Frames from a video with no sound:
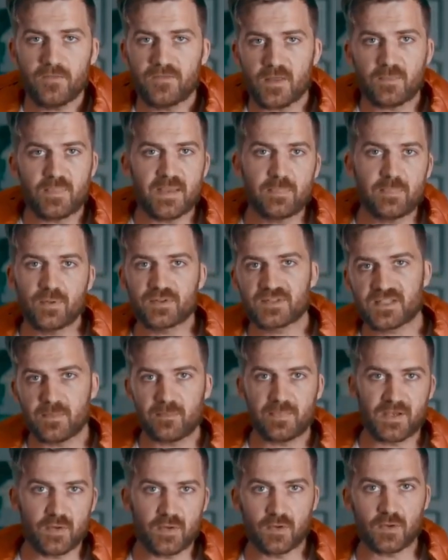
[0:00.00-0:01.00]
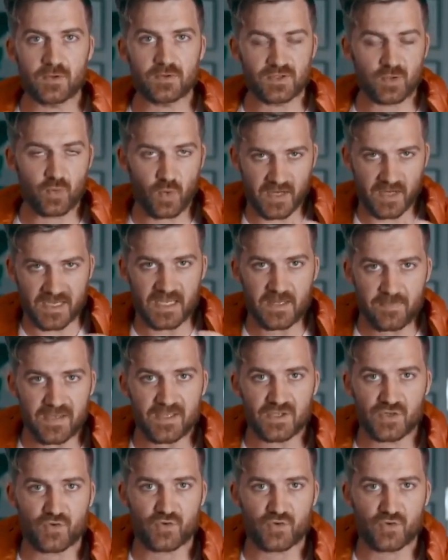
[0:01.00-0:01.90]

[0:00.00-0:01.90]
of the people's computers who are keeping